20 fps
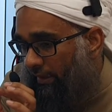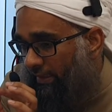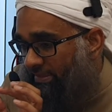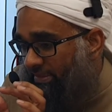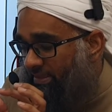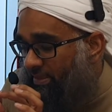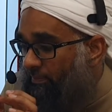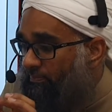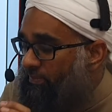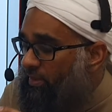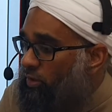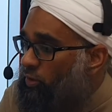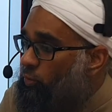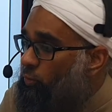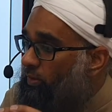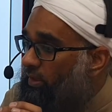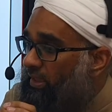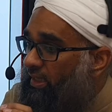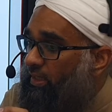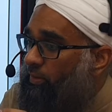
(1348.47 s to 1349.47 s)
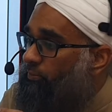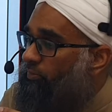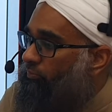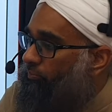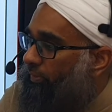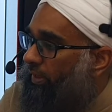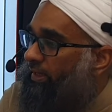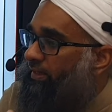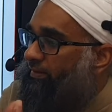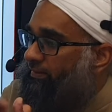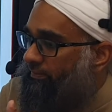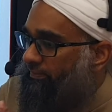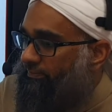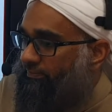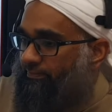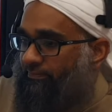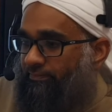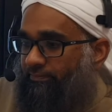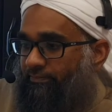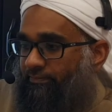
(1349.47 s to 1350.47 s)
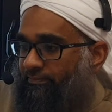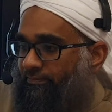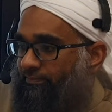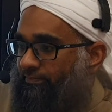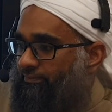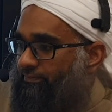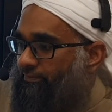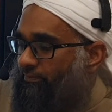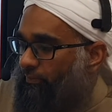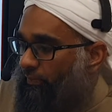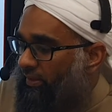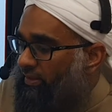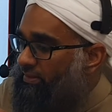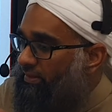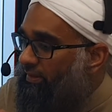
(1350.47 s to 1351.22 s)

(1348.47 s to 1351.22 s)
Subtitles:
is something you eat with bread. What